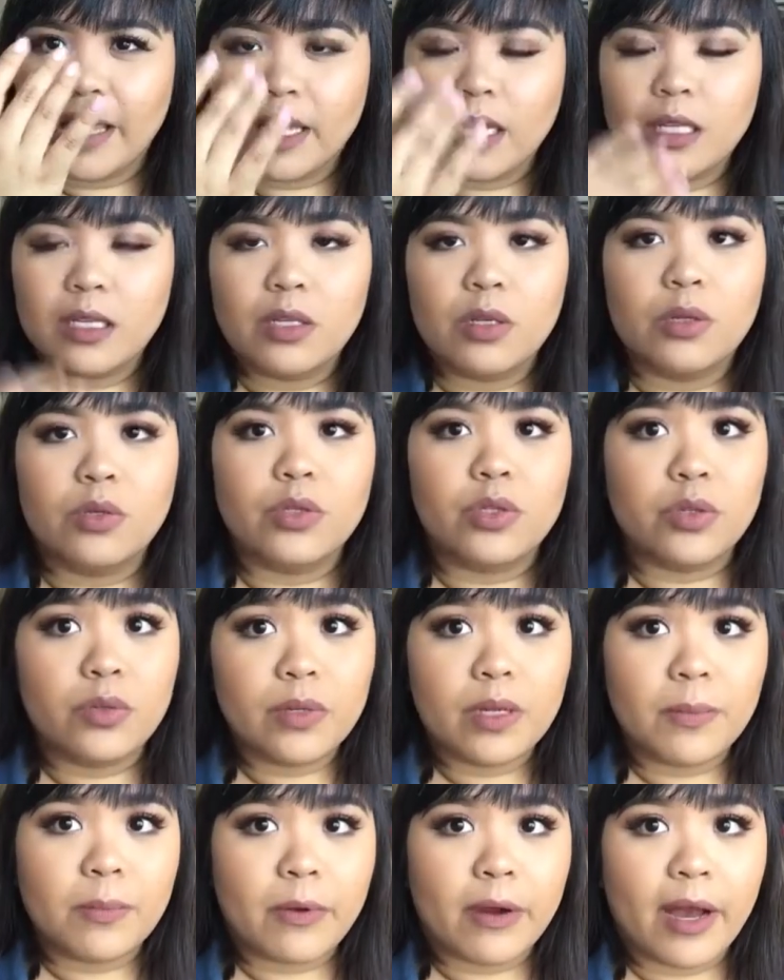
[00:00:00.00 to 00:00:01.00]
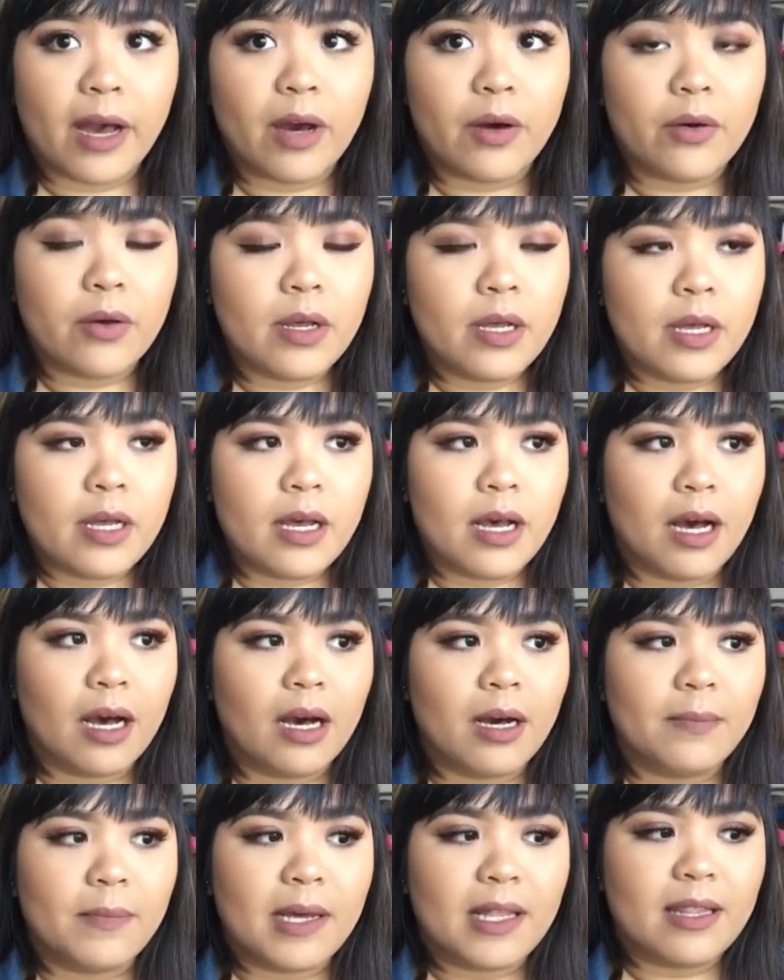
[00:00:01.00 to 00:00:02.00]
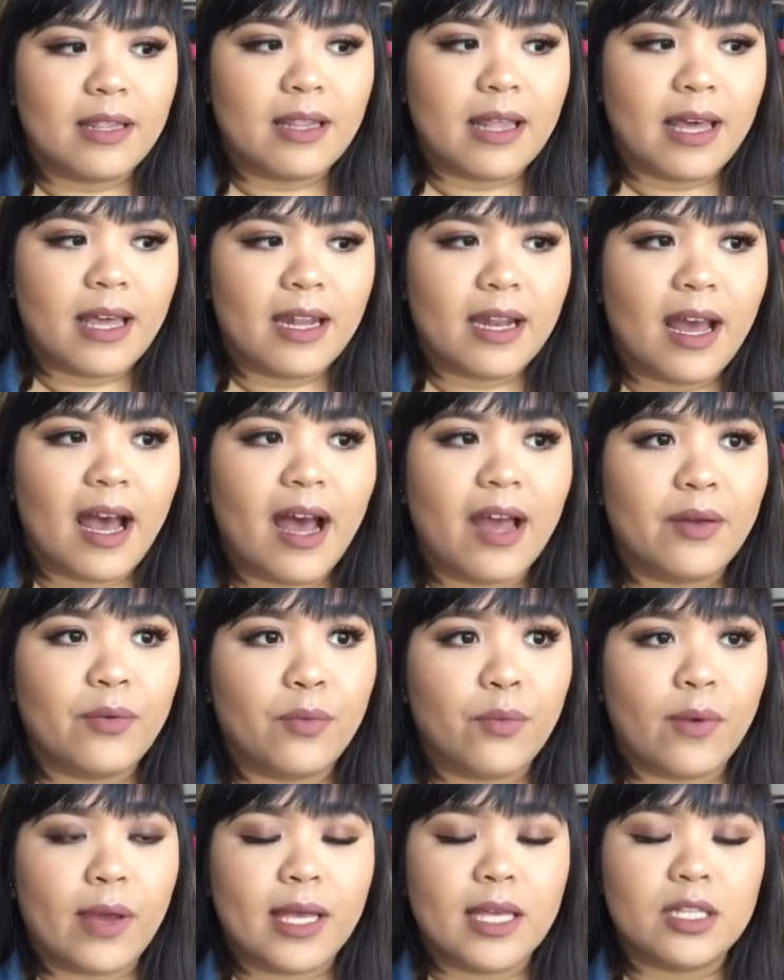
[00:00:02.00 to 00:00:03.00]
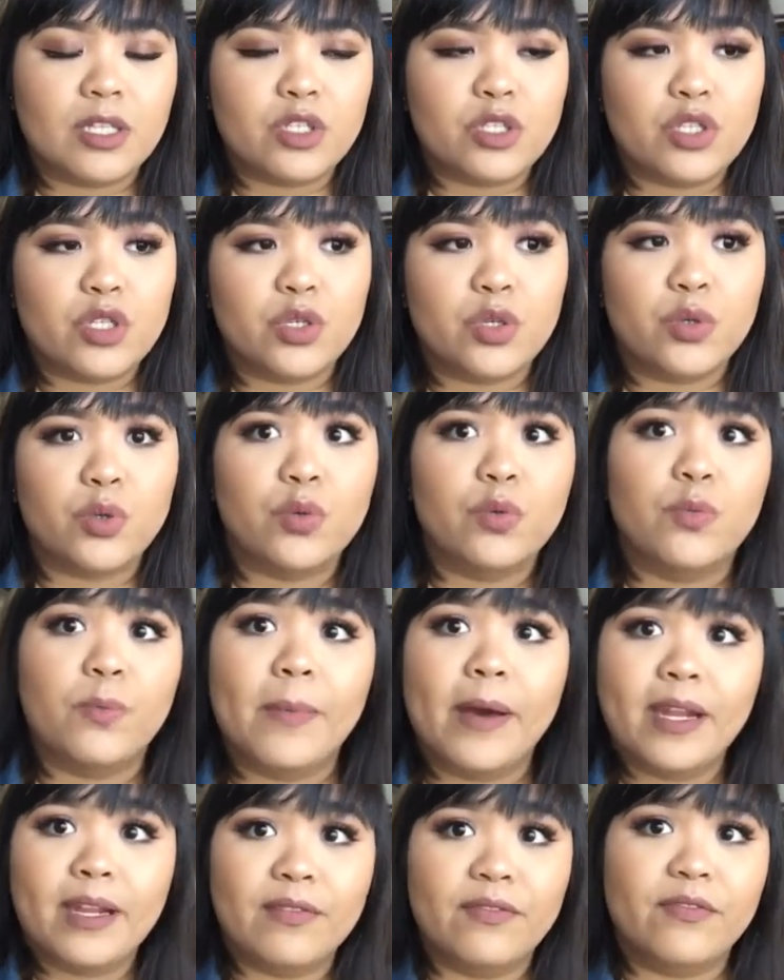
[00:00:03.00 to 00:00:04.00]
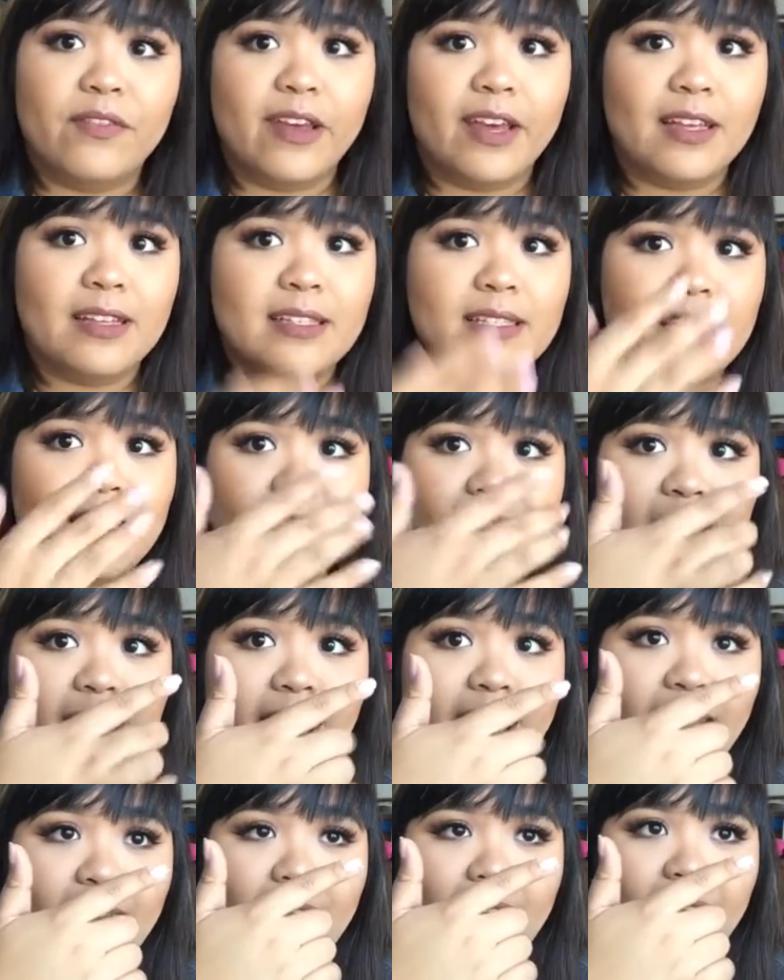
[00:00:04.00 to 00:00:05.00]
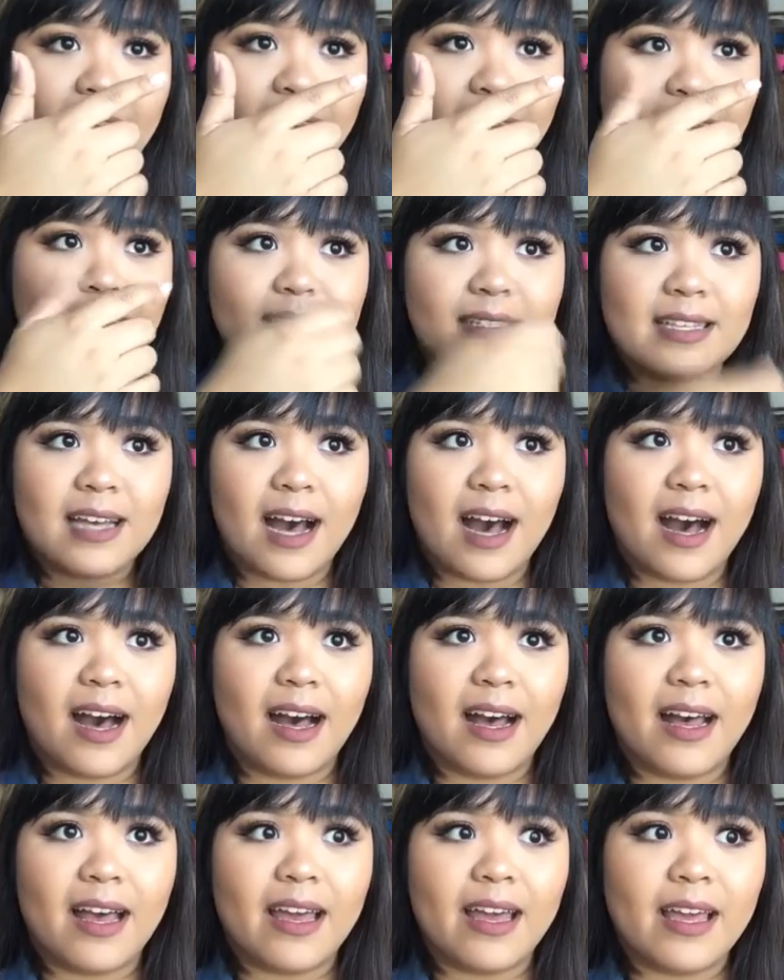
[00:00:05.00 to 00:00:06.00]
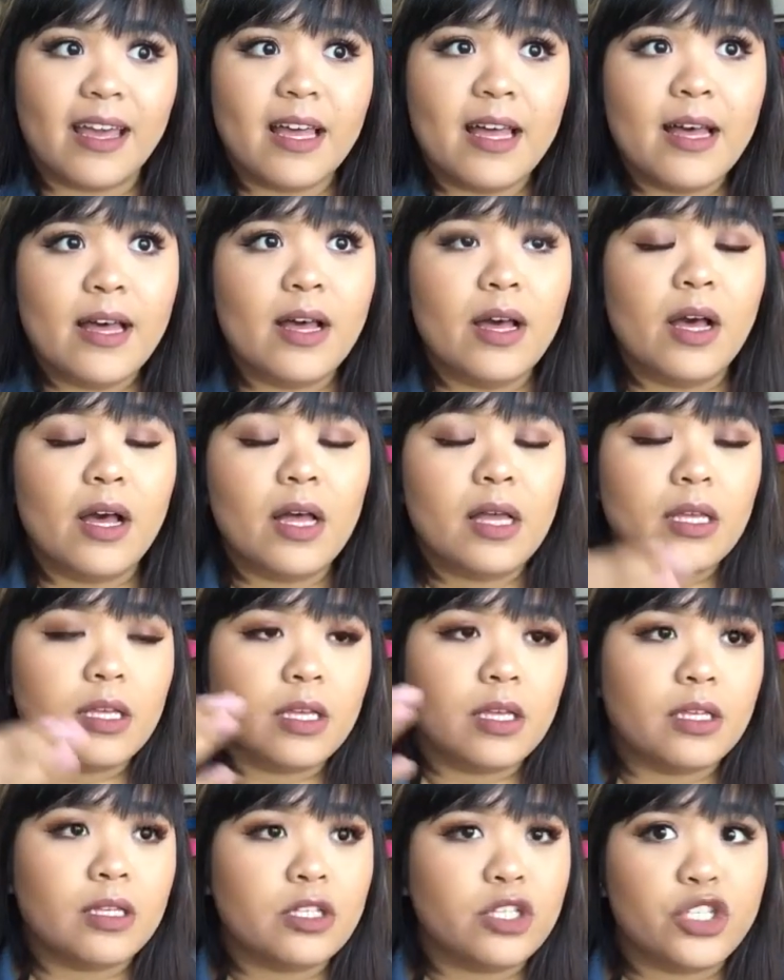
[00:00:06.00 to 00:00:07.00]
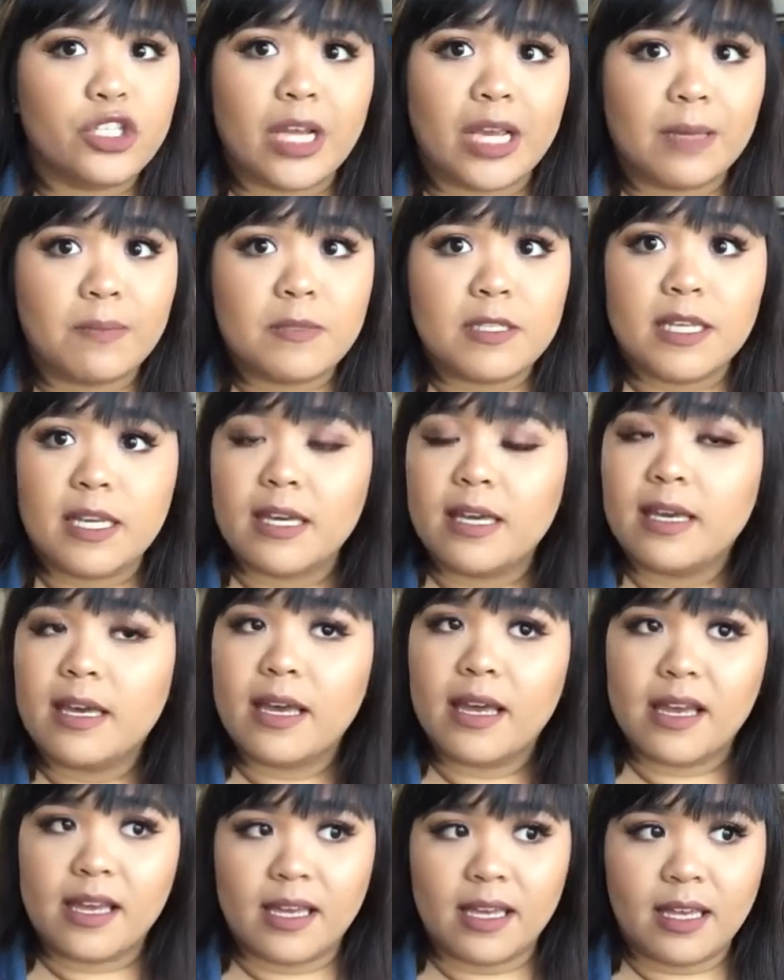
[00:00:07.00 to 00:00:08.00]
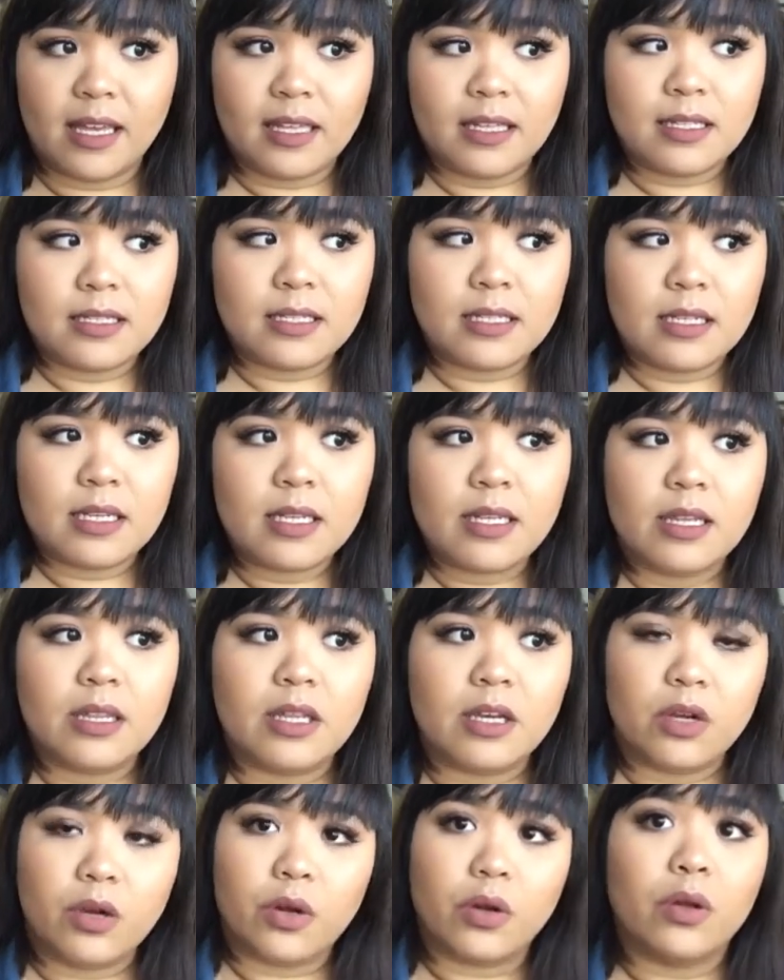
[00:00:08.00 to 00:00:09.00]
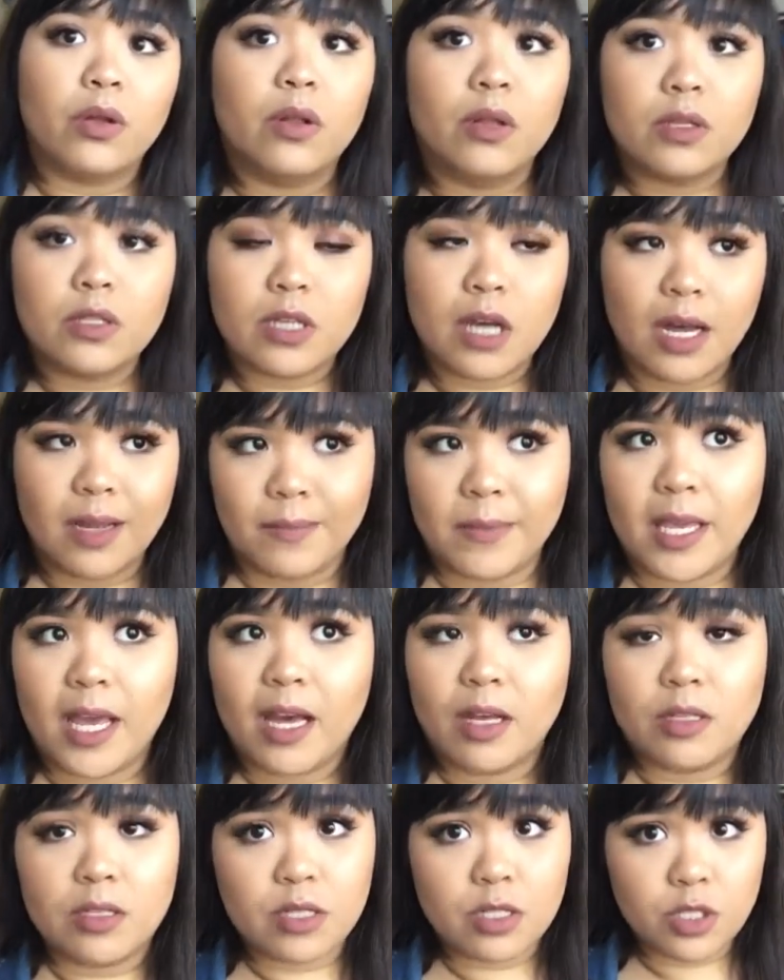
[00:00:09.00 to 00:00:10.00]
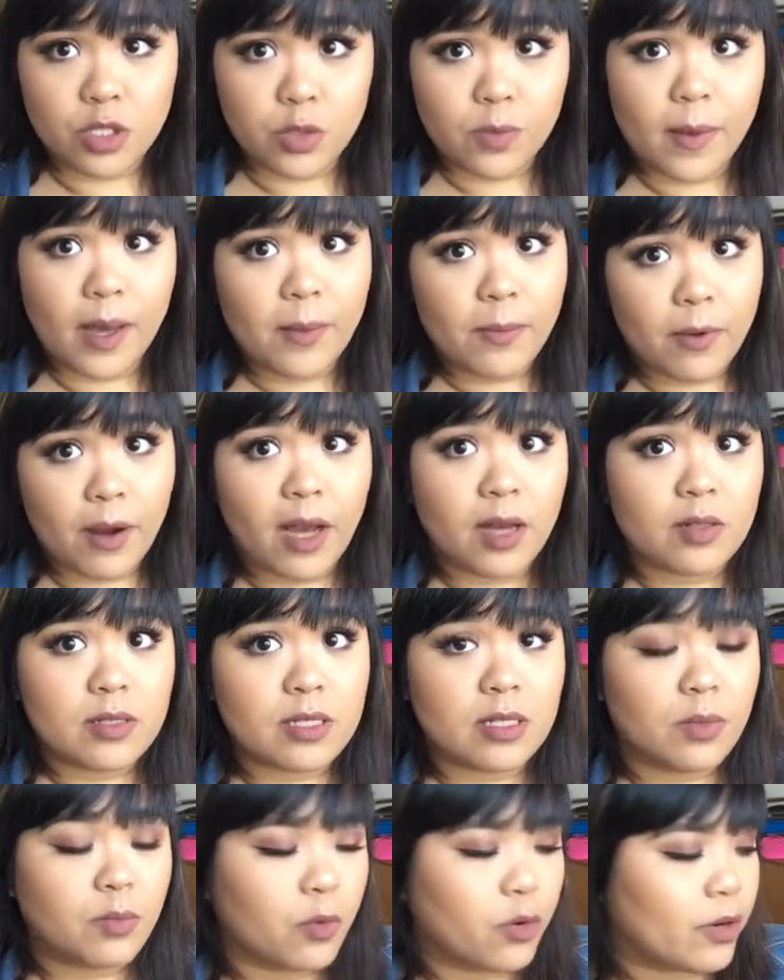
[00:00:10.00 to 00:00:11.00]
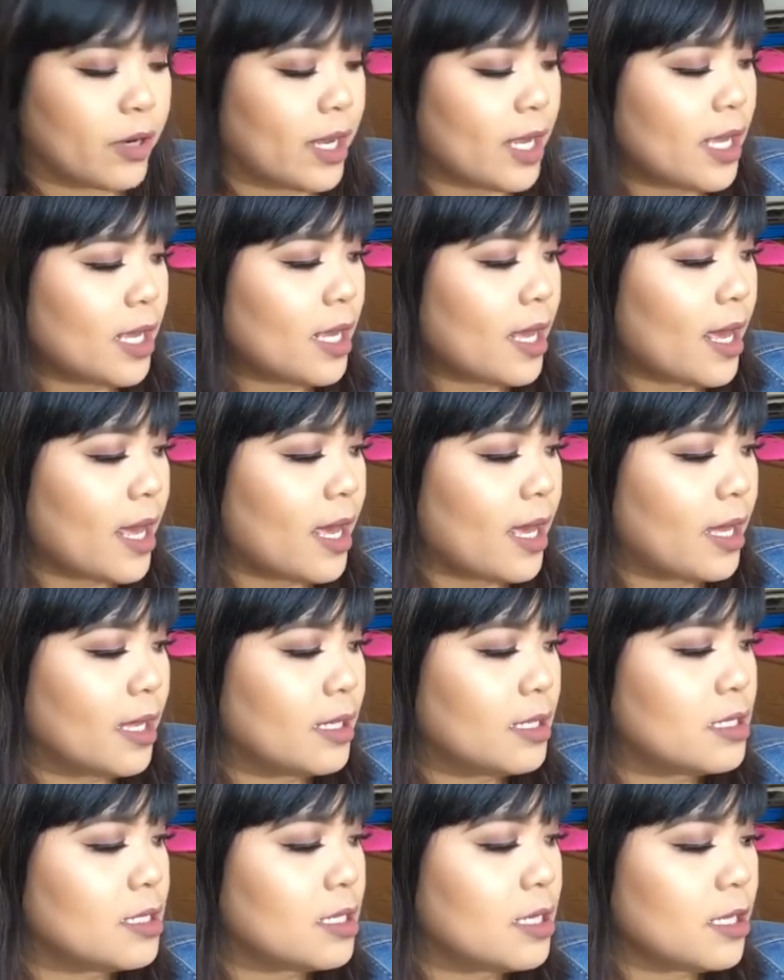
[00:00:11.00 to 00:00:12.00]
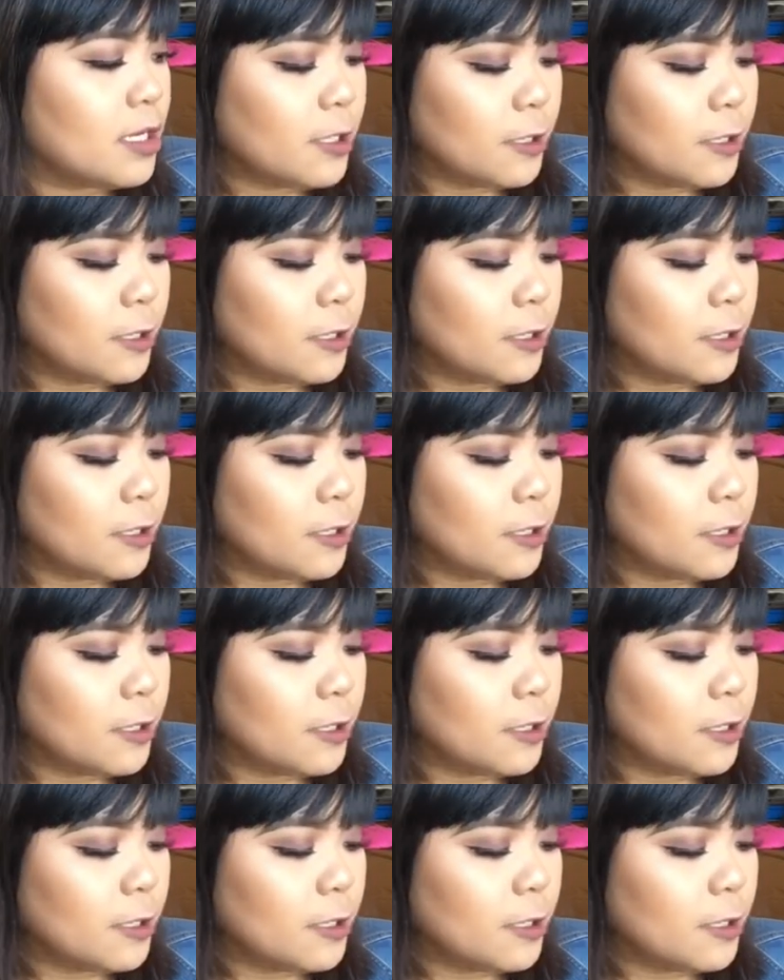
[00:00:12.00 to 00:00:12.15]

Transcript: like a little unibrow. And then I went to Benefit and I shaped it, and the girl taught me how to do my brows in the morning, and